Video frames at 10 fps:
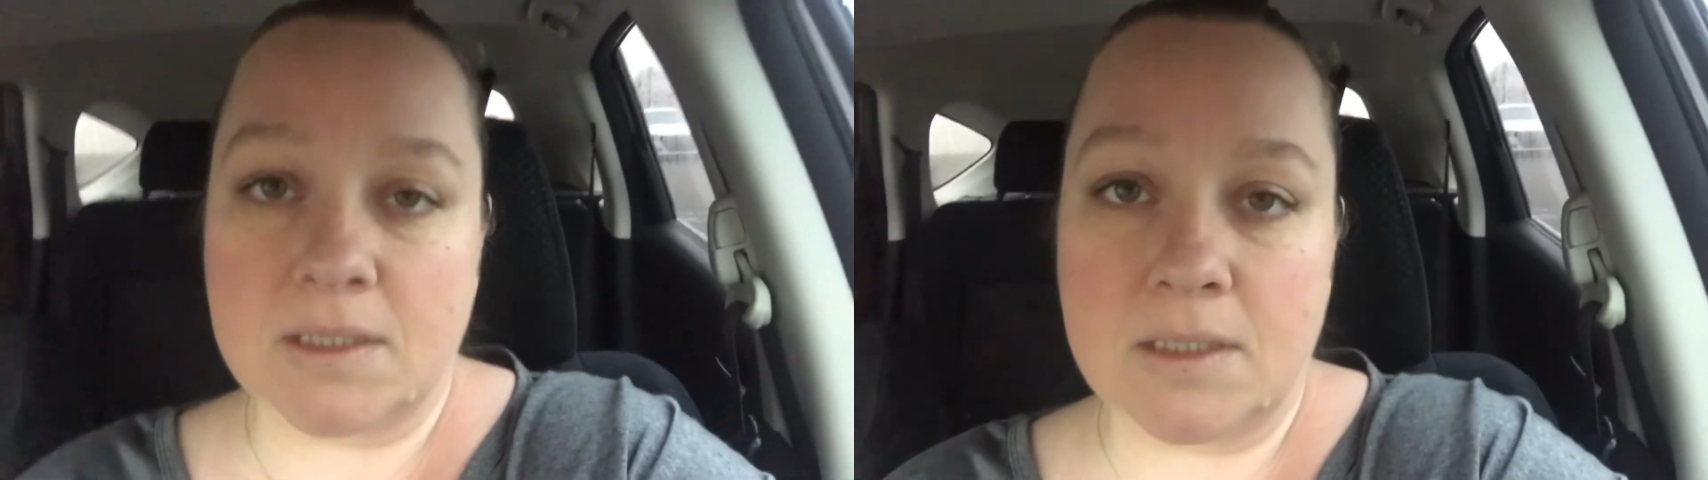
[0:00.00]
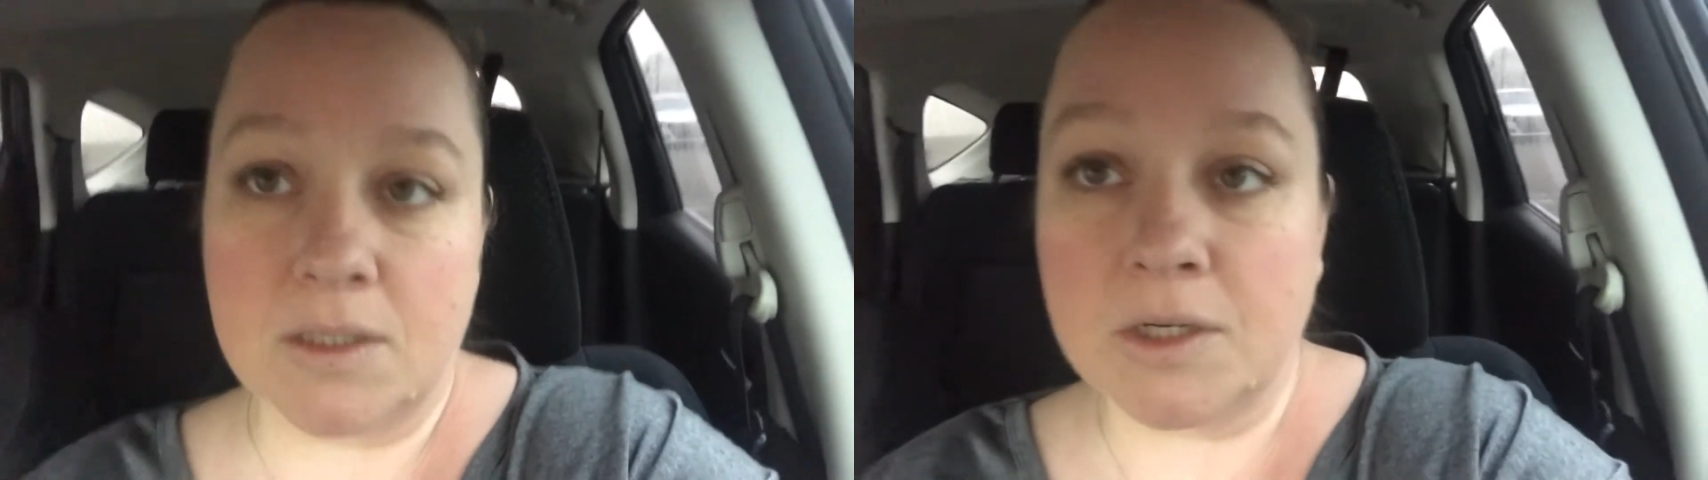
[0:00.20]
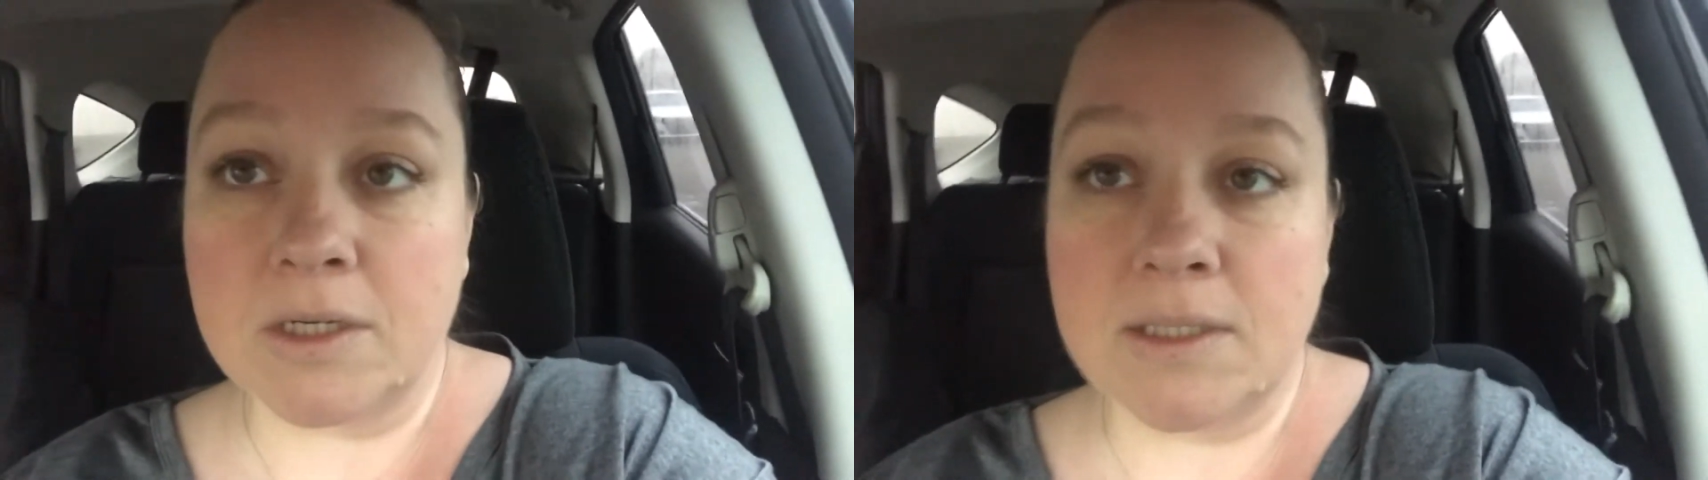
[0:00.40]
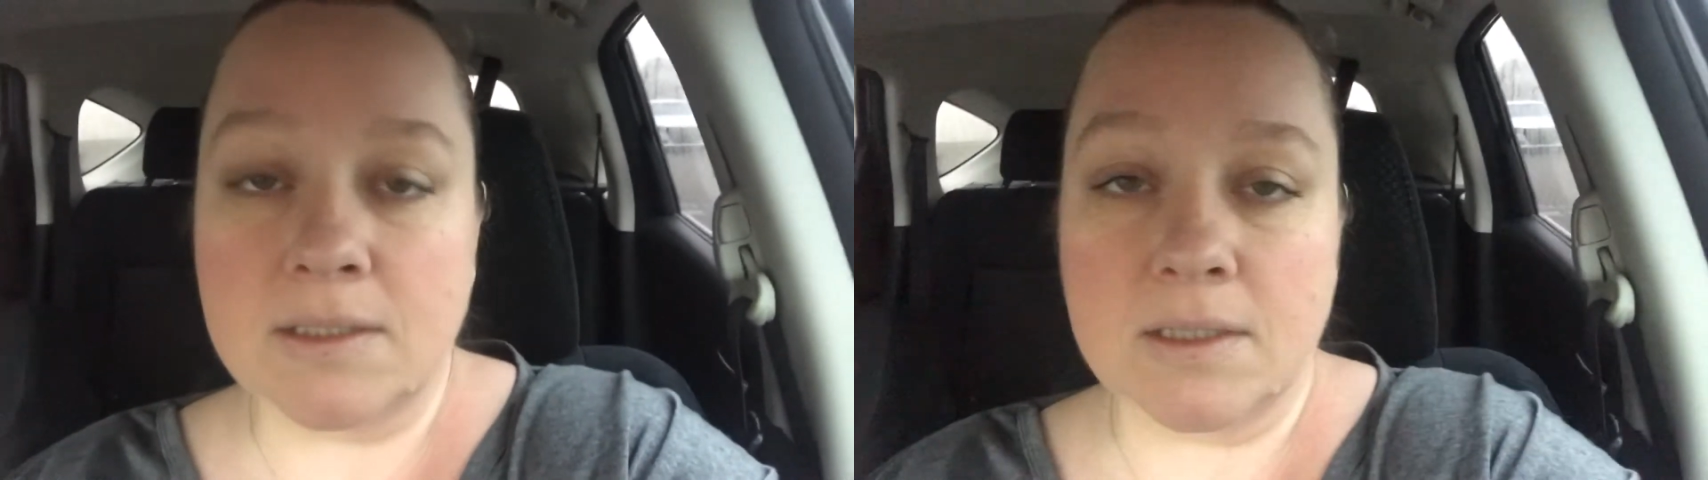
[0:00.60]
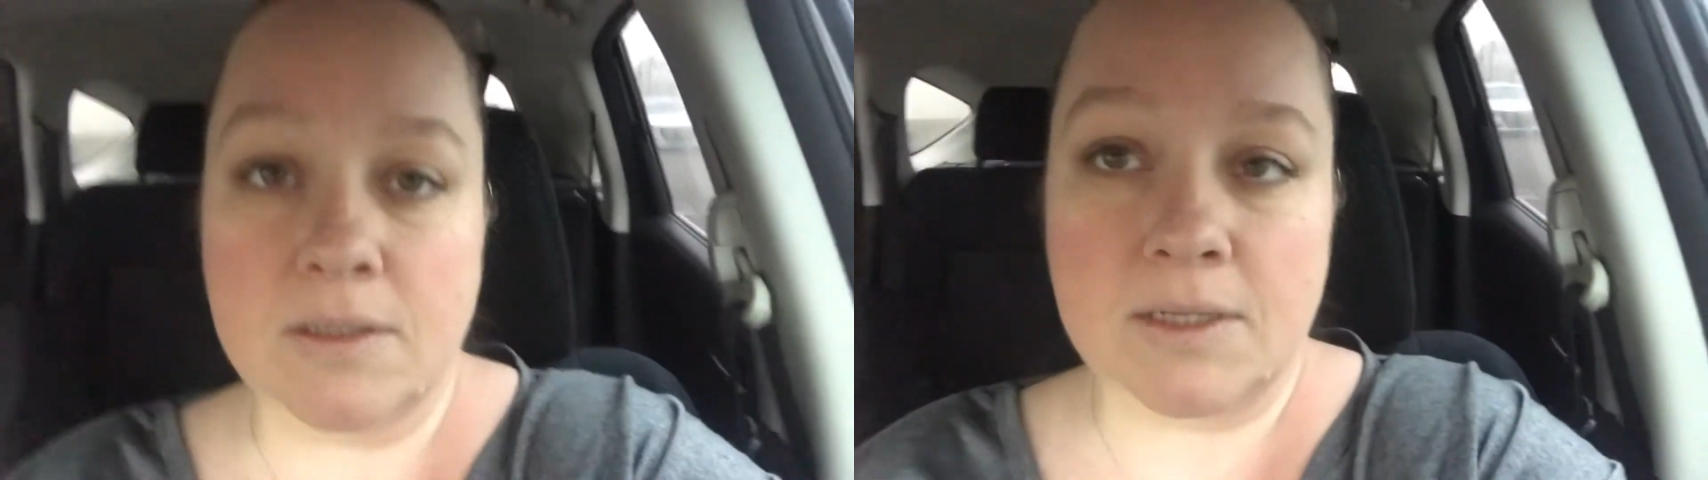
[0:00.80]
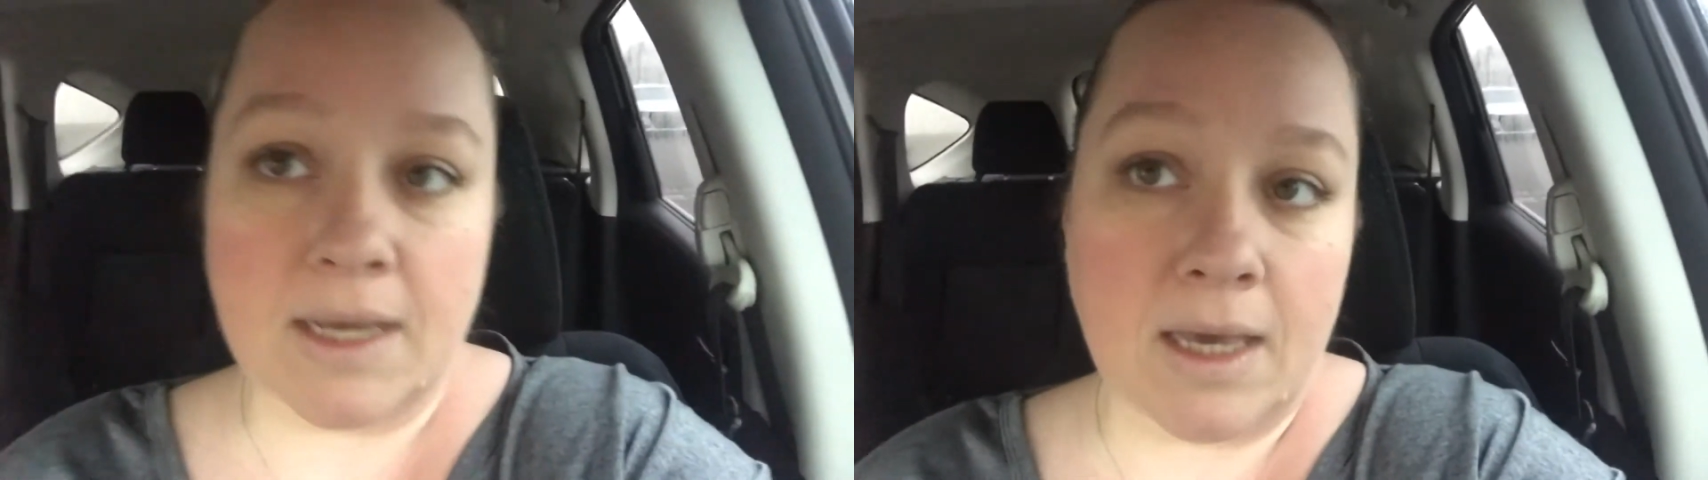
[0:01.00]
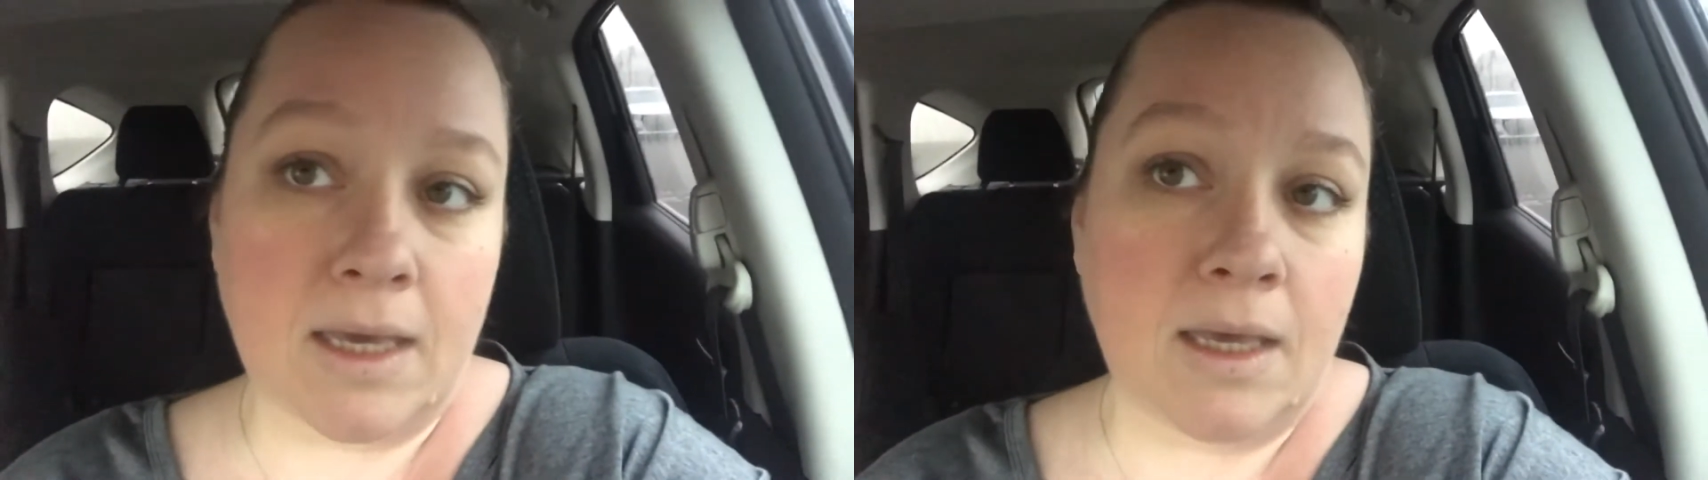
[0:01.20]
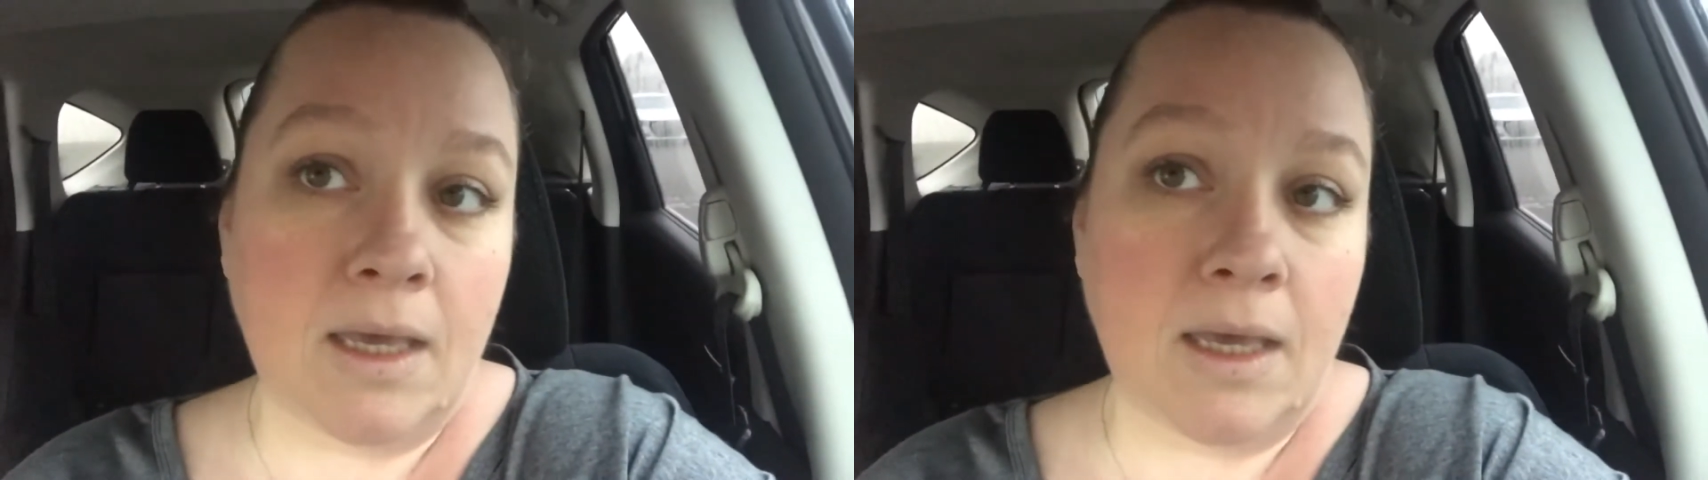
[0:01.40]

I did the cookies the other day.